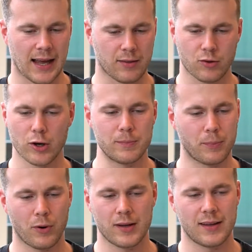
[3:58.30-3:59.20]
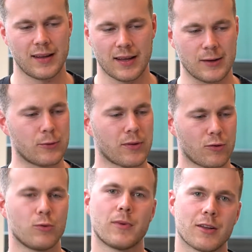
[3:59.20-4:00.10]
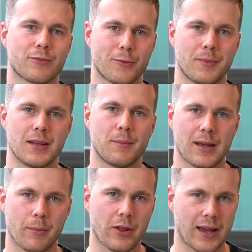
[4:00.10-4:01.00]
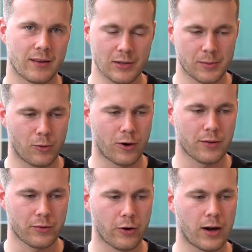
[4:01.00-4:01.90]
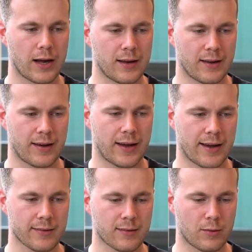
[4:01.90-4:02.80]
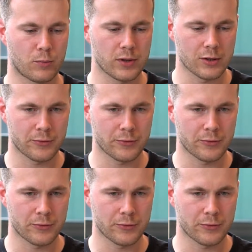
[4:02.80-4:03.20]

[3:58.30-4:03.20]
At a certain point, it was too much for me to be able to handle anymore. So I asked a really